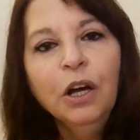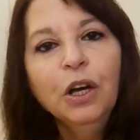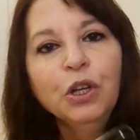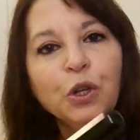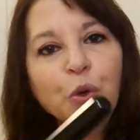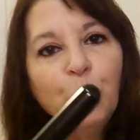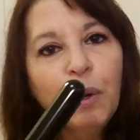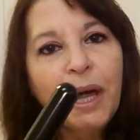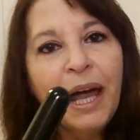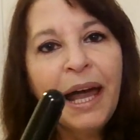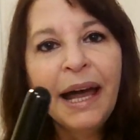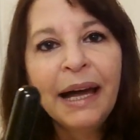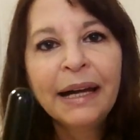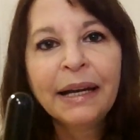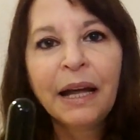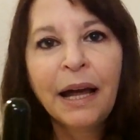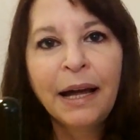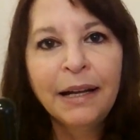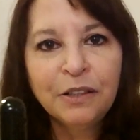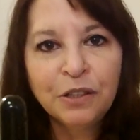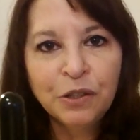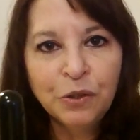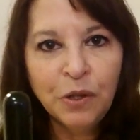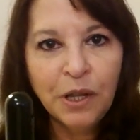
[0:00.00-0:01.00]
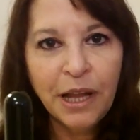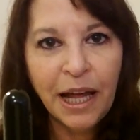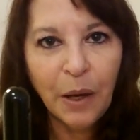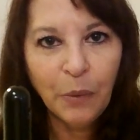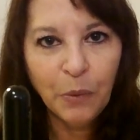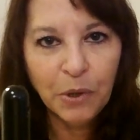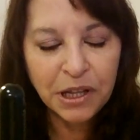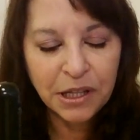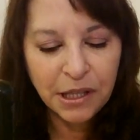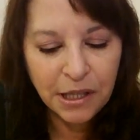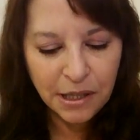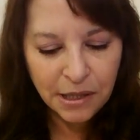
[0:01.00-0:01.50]
You cannot do that
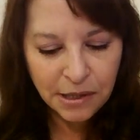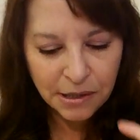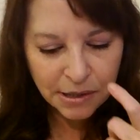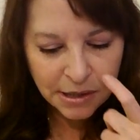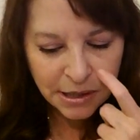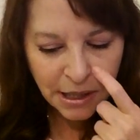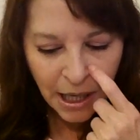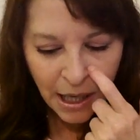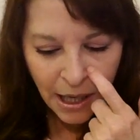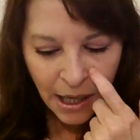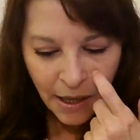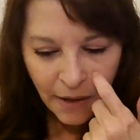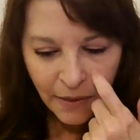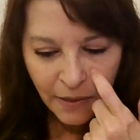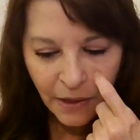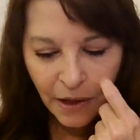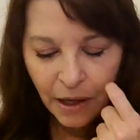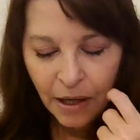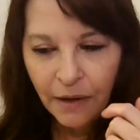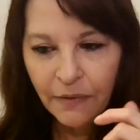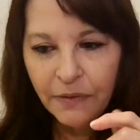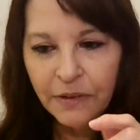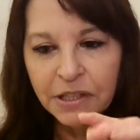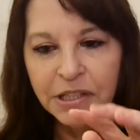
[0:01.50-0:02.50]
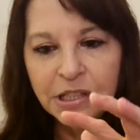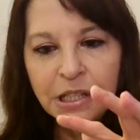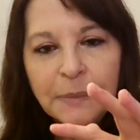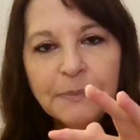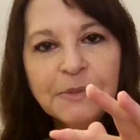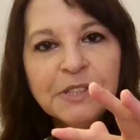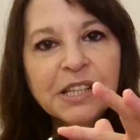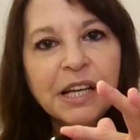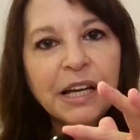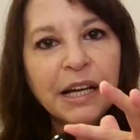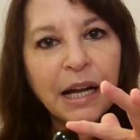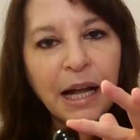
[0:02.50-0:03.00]
with these. The, the
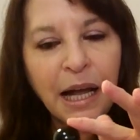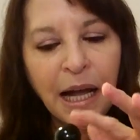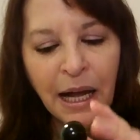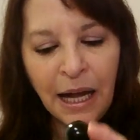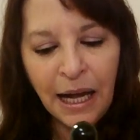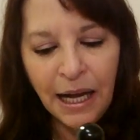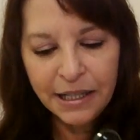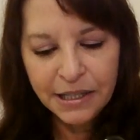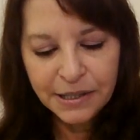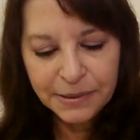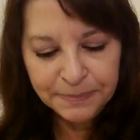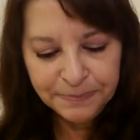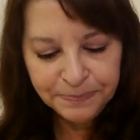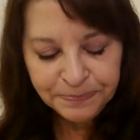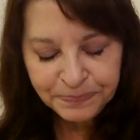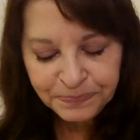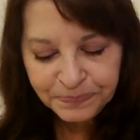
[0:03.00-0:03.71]
tips get hot.